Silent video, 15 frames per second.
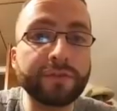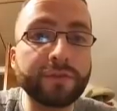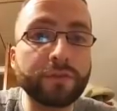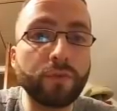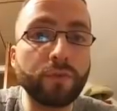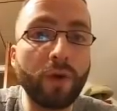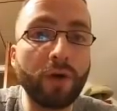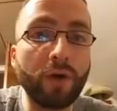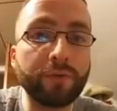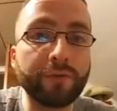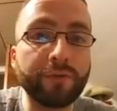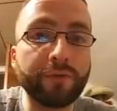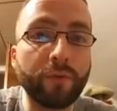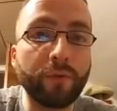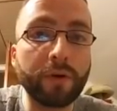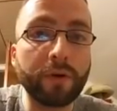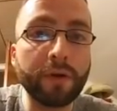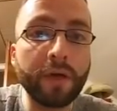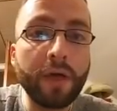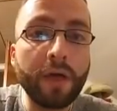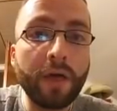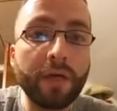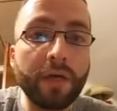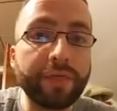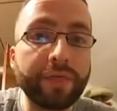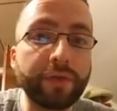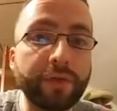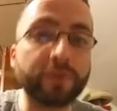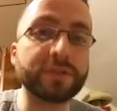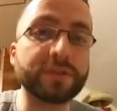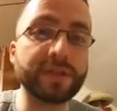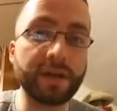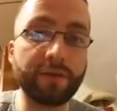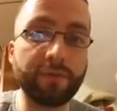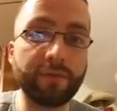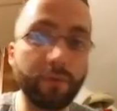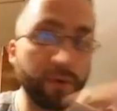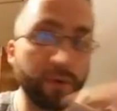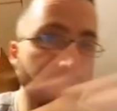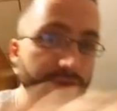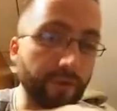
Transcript: 12 and 4. 13 and 4, so